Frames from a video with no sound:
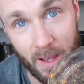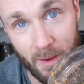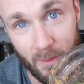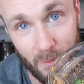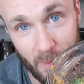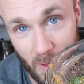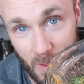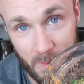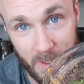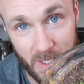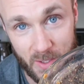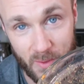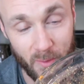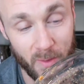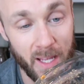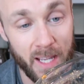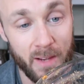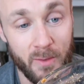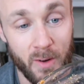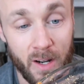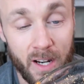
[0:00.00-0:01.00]
have very much
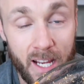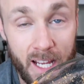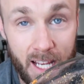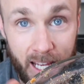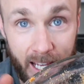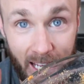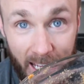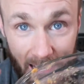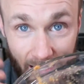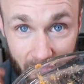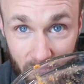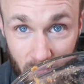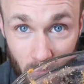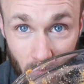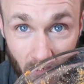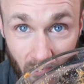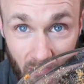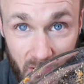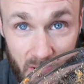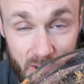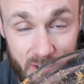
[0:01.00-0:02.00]
flavor. If you
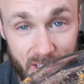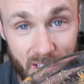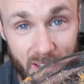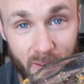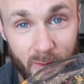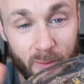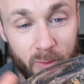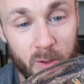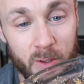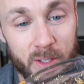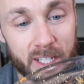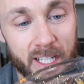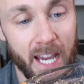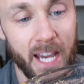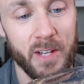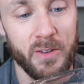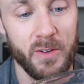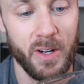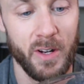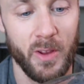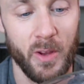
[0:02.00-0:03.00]
are using the food
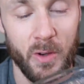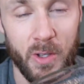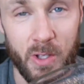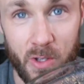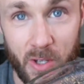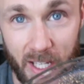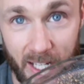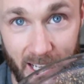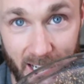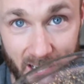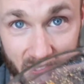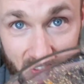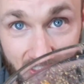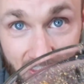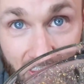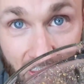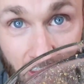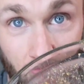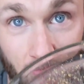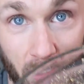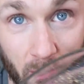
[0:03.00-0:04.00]
dehydrator though, you can actually
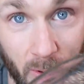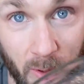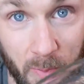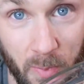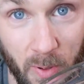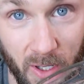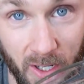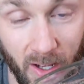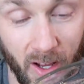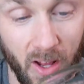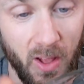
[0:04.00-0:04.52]
get away with putting